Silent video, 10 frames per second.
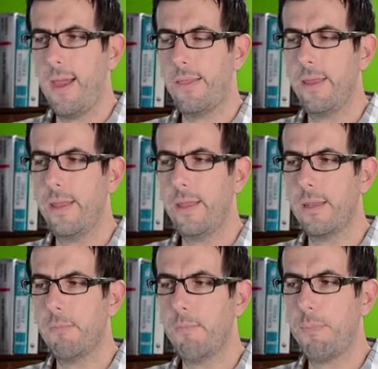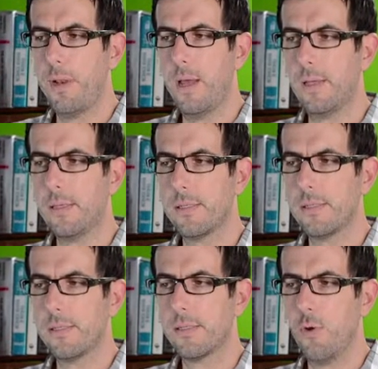And then
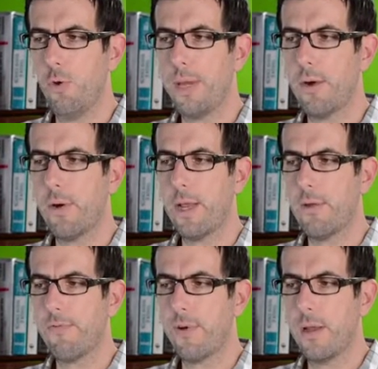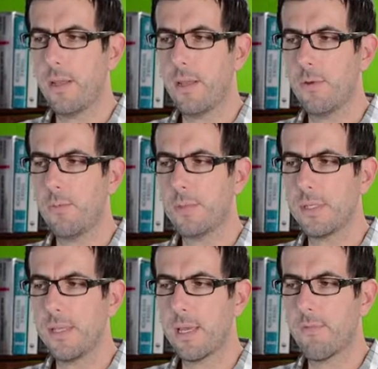plus old power down front,
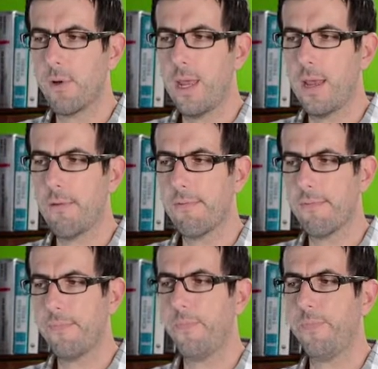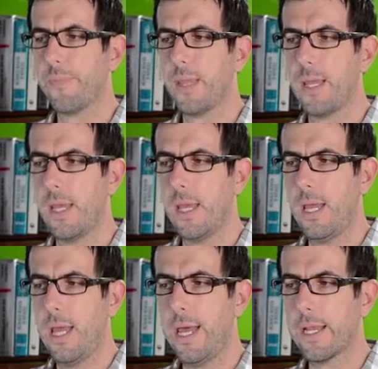oops, negative one half,
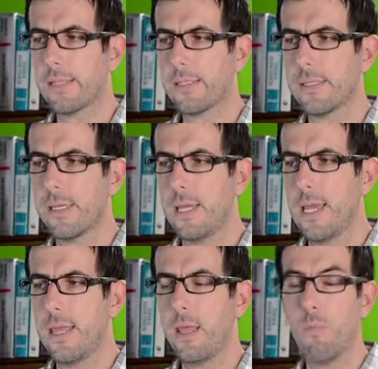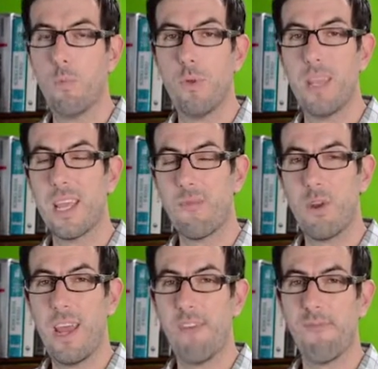x, and then negative
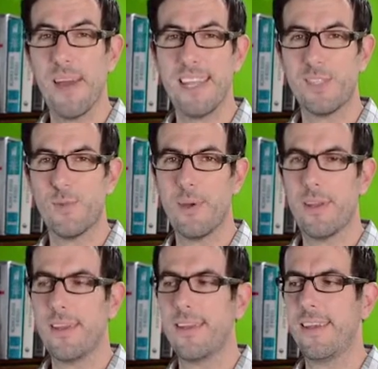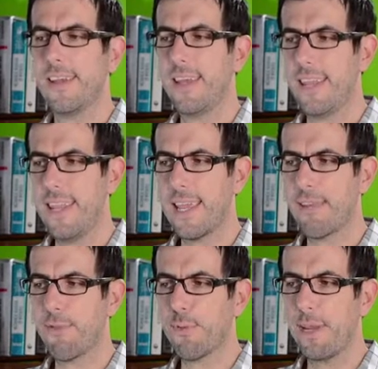one half minus one,
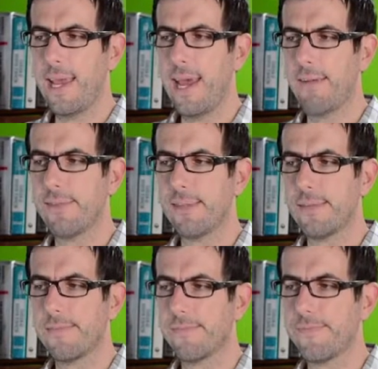negative three halves.